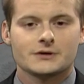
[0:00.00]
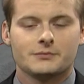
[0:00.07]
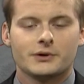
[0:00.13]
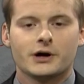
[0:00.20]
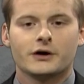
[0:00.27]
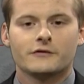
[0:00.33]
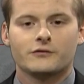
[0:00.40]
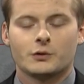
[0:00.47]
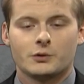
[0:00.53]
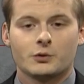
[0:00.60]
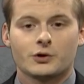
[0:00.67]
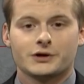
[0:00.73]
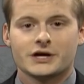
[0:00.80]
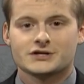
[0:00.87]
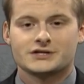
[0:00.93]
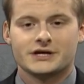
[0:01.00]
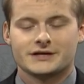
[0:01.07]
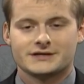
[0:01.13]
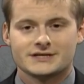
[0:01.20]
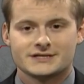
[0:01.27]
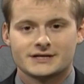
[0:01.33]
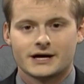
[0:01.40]
above what we were yesterday at
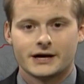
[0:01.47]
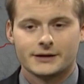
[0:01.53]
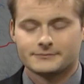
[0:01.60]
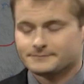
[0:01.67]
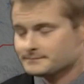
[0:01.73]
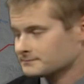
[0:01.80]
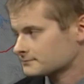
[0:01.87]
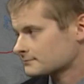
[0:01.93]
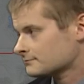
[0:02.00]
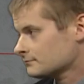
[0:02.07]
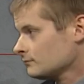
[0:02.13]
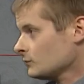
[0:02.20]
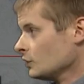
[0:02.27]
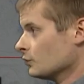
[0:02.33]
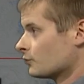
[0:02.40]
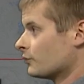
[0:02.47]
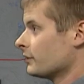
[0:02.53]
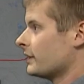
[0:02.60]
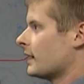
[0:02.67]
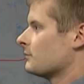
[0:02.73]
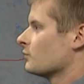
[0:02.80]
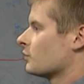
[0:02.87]
this time.
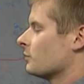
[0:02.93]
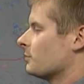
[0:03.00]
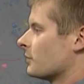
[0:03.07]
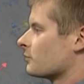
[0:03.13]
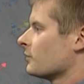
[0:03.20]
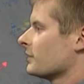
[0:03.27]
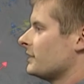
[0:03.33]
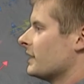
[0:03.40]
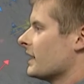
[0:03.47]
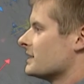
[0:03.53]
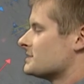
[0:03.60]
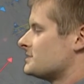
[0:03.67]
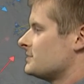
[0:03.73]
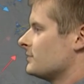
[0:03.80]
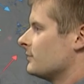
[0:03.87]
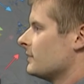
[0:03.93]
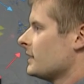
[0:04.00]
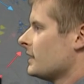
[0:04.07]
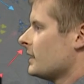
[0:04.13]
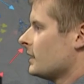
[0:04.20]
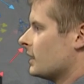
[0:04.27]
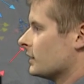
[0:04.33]
Really abnormal, but really nice, too.
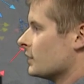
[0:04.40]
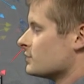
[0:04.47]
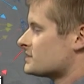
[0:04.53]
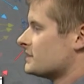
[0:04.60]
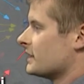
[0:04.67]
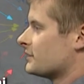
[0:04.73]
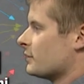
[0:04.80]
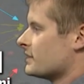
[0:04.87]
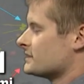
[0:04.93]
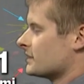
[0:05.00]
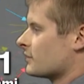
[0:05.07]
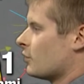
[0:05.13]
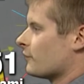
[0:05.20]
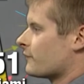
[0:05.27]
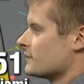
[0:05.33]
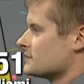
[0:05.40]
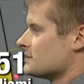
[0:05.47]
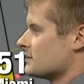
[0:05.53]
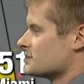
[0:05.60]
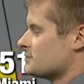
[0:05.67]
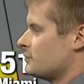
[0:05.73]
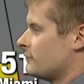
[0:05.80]
Lows tonight, though, as that cold front
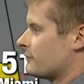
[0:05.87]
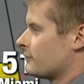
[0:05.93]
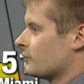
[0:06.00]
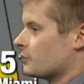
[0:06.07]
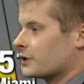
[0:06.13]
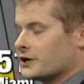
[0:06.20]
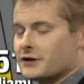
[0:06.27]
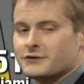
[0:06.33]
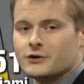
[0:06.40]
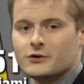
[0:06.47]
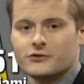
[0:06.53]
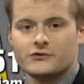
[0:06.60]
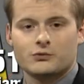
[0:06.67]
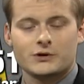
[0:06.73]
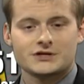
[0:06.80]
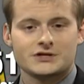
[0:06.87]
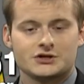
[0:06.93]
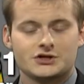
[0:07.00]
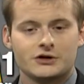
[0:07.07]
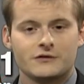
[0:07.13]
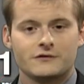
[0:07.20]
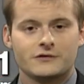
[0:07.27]
starts to move through, we're going to get those winds to
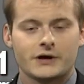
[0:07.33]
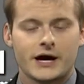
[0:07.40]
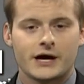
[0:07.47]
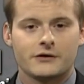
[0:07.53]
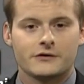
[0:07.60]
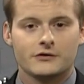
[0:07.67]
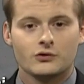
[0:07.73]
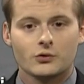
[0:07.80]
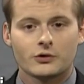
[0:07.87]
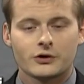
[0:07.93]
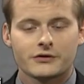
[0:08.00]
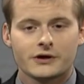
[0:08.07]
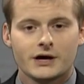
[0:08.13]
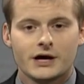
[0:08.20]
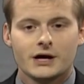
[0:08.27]
shift out of the north.